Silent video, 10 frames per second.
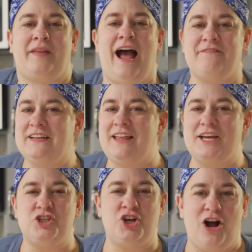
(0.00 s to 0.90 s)
I feel
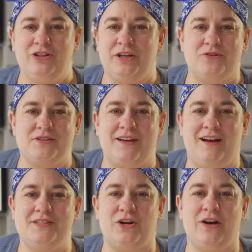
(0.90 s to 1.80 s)
like chocolate
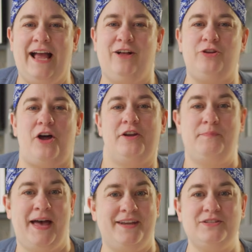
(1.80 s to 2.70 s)
croissants are held on a
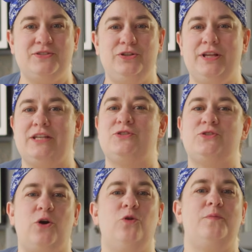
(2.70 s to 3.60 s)
pedestal in
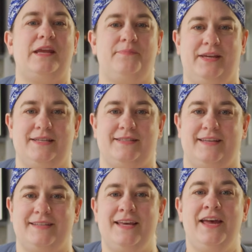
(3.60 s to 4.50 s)
so many
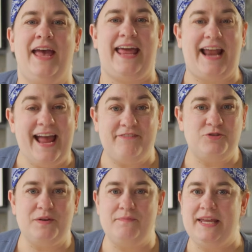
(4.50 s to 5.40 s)
places. And I have
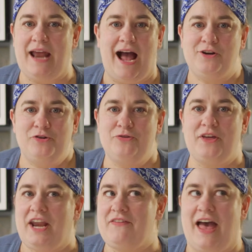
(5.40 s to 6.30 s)
to admit, I don't know
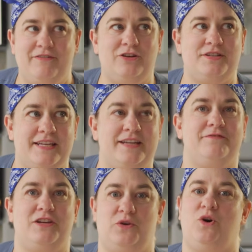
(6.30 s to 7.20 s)
that I've ever seen a
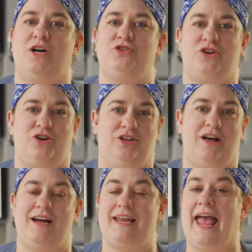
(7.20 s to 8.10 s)
Viennoise
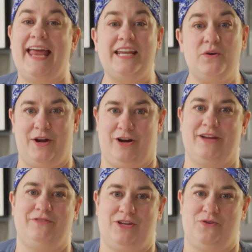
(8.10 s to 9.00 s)
Chocolat anywhere
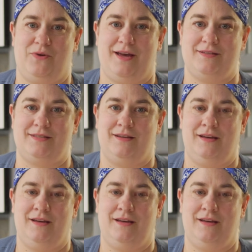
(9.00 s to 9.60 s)
in the US.